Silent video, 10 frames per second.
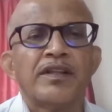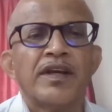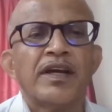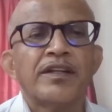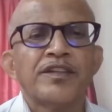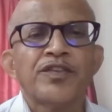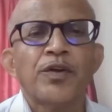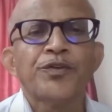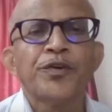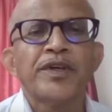And this
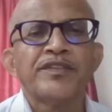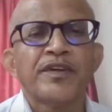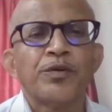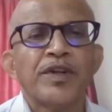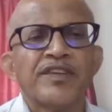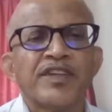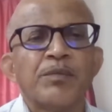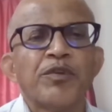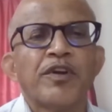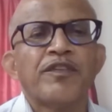also is a good
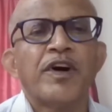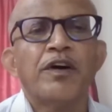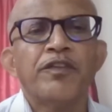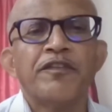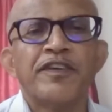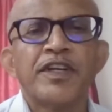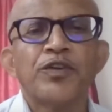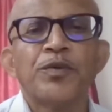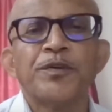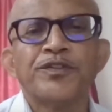example of how a free and
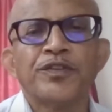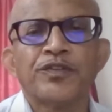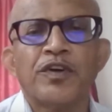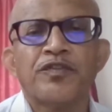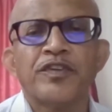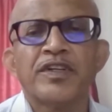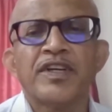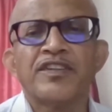open source software can